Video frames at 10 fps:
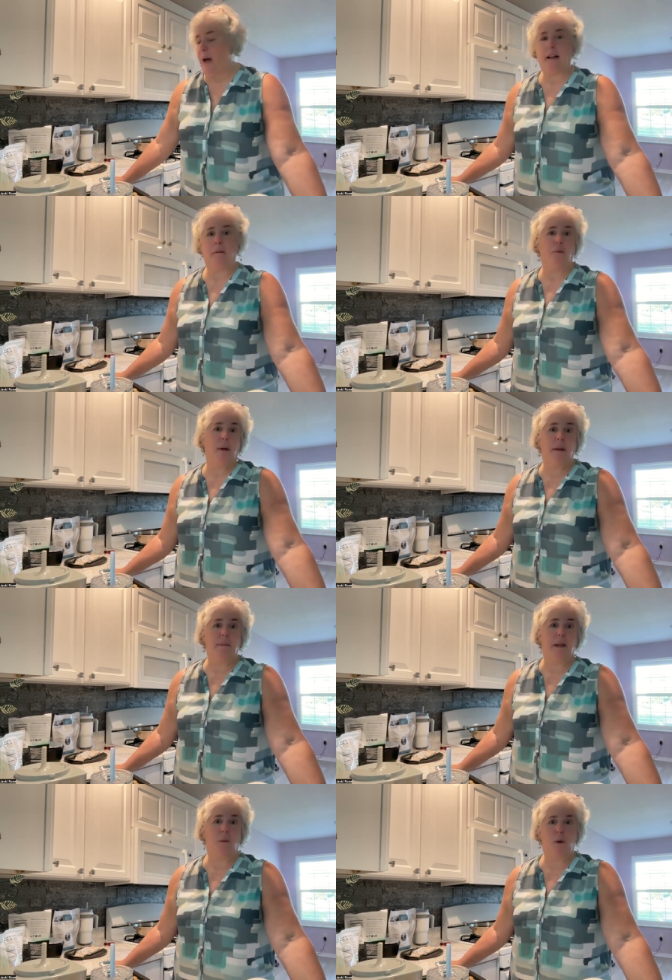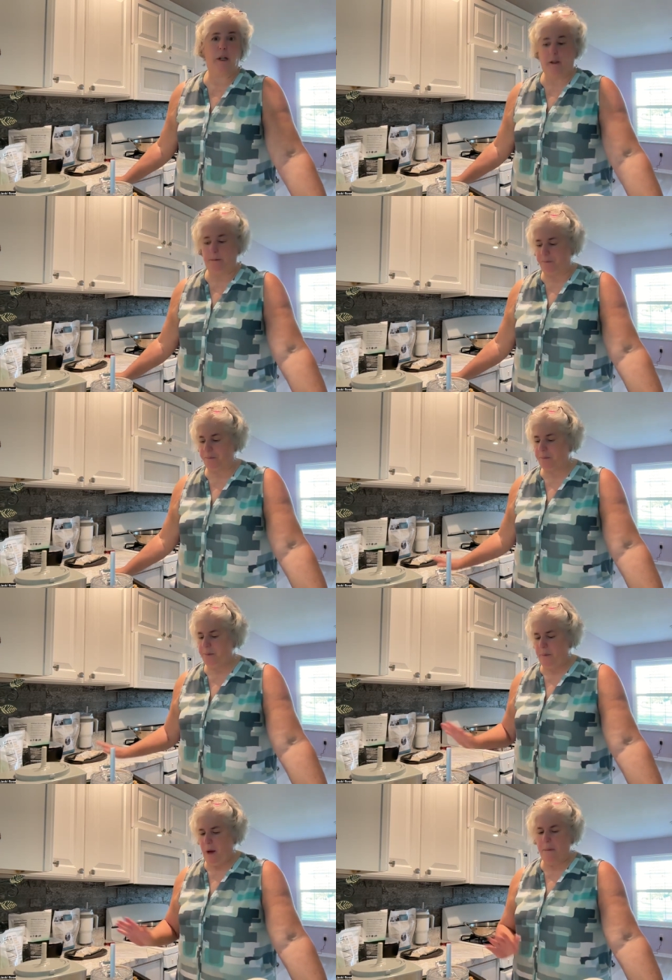I could bring them somewhere.
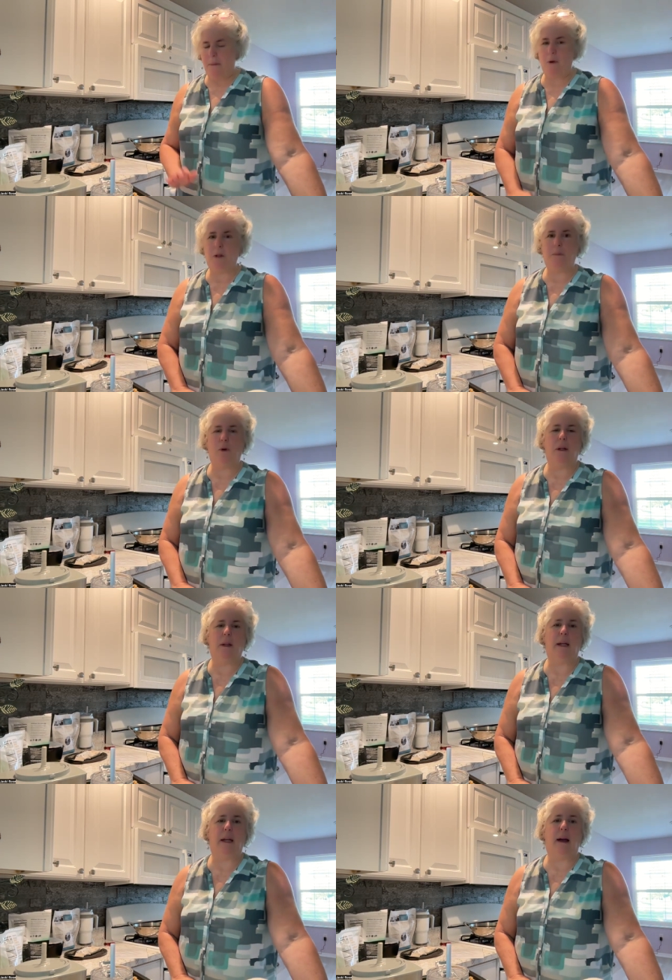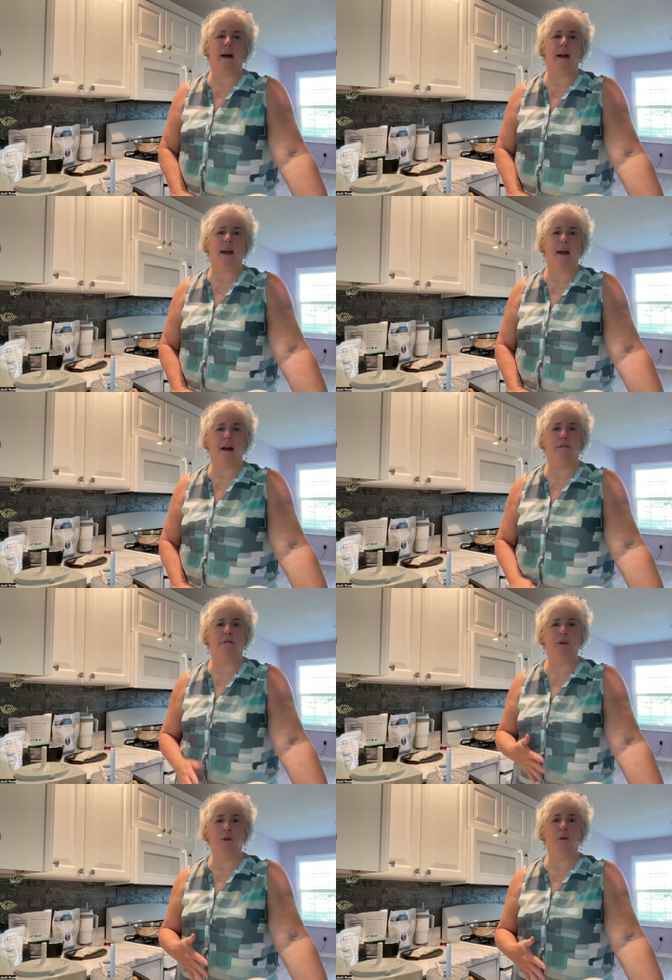But most importantly, I have
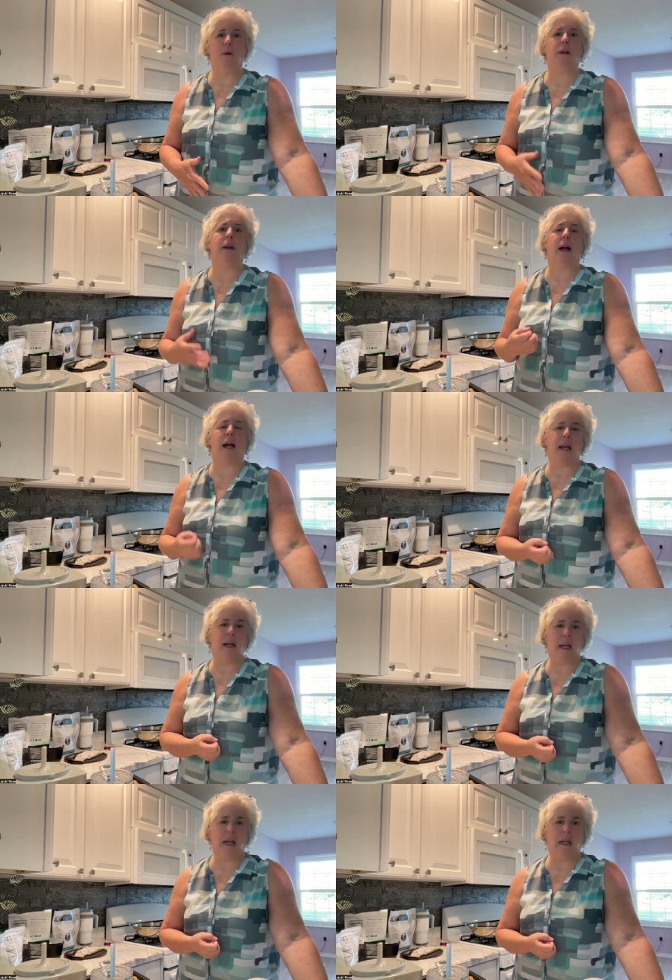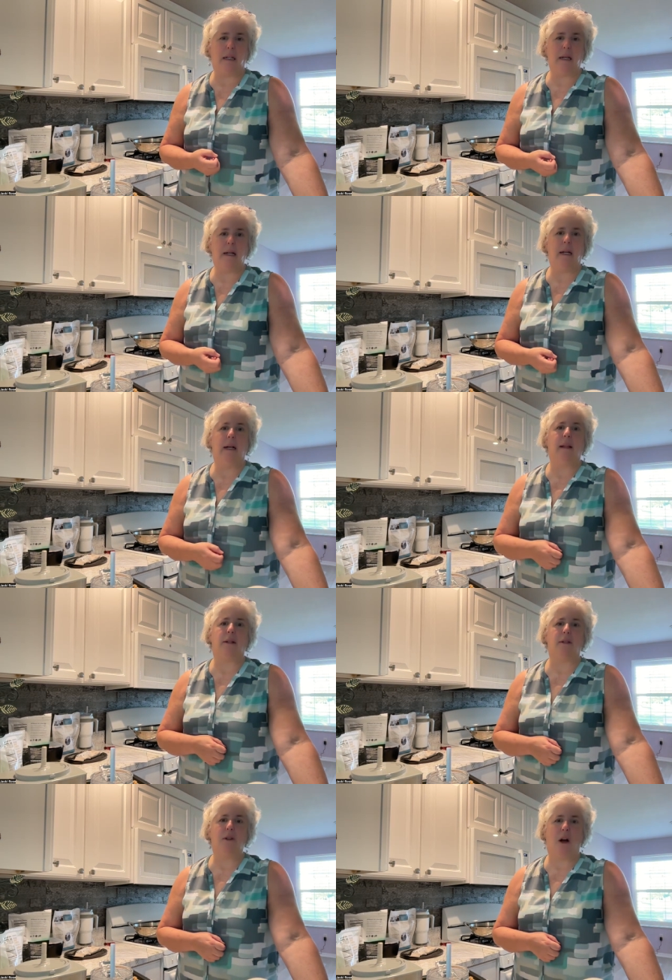food that I can eat
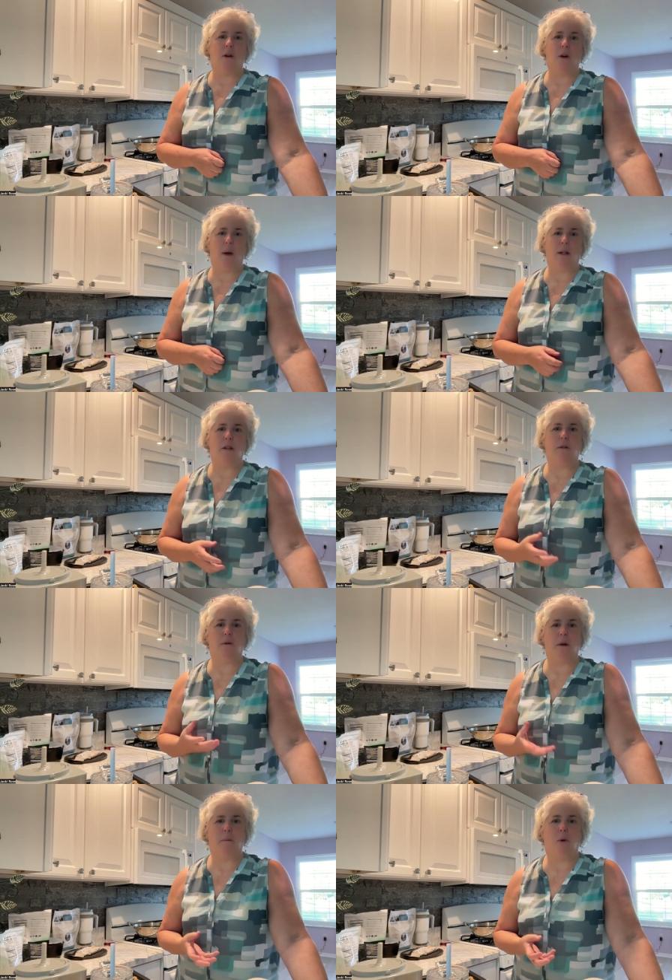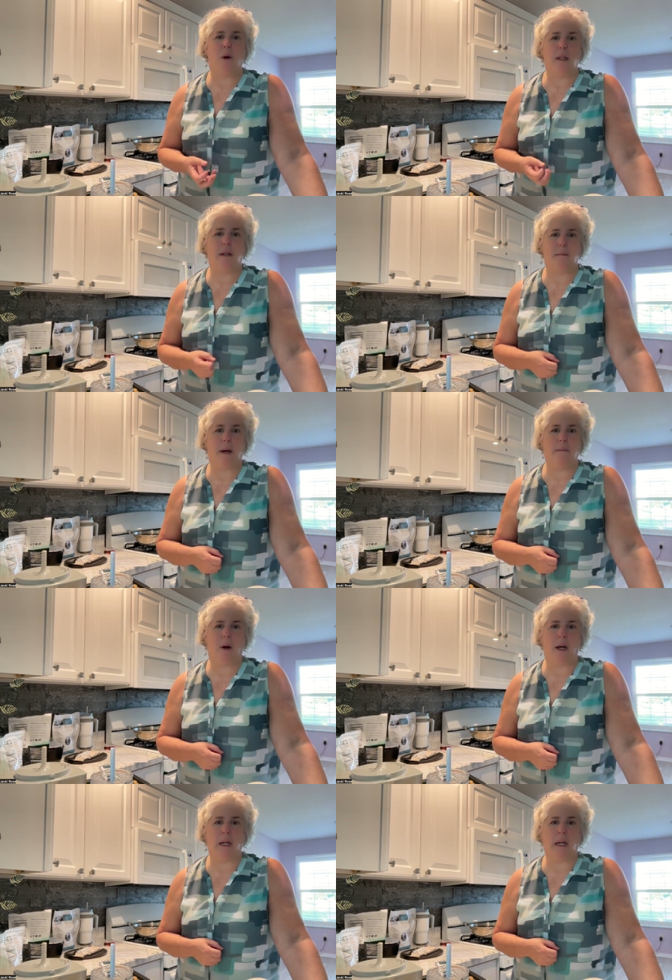that's not going to poison my
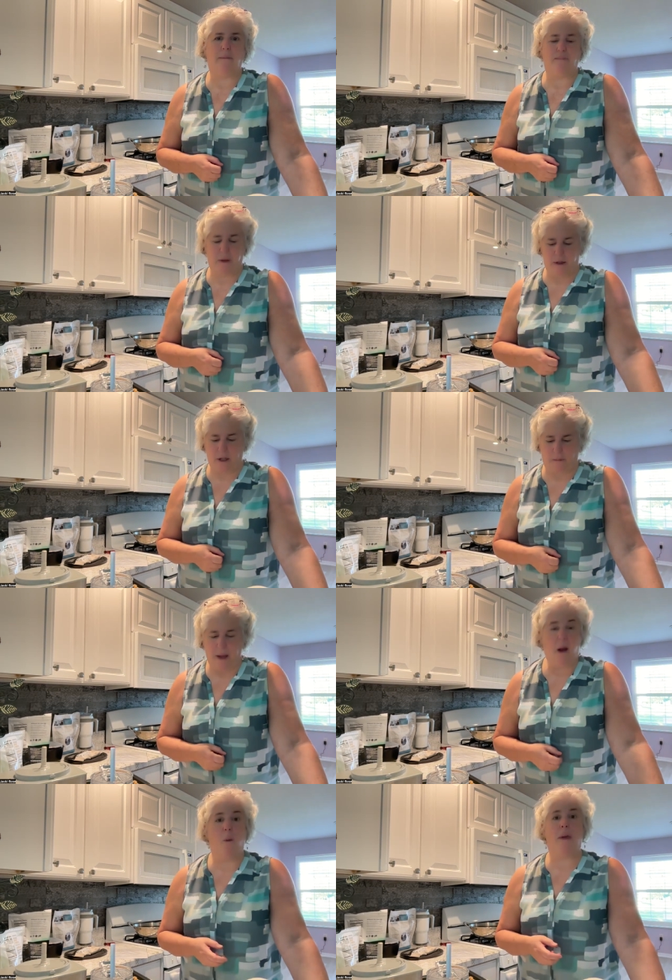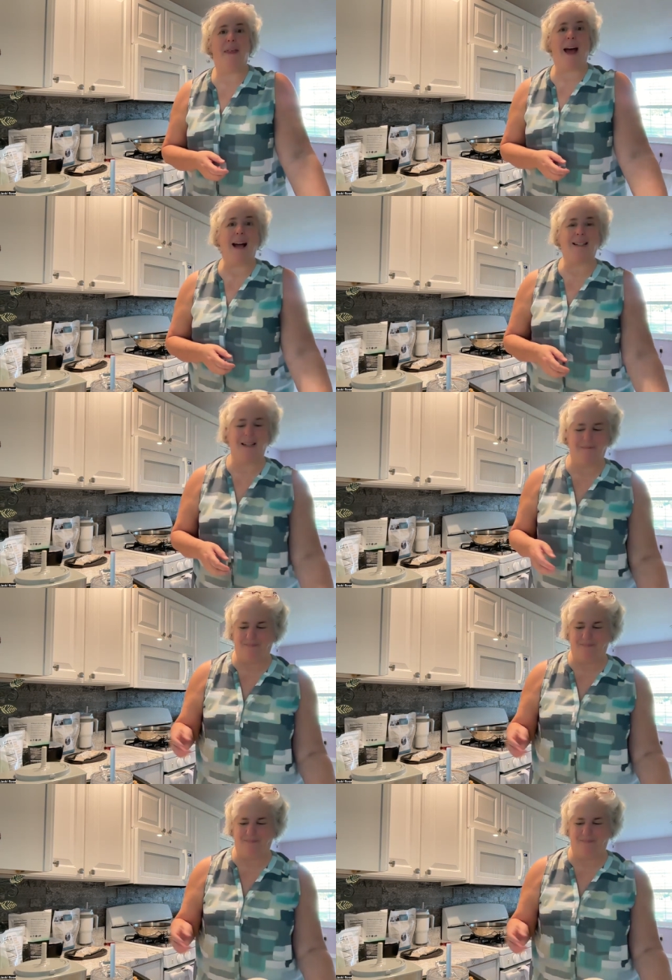body. So with that,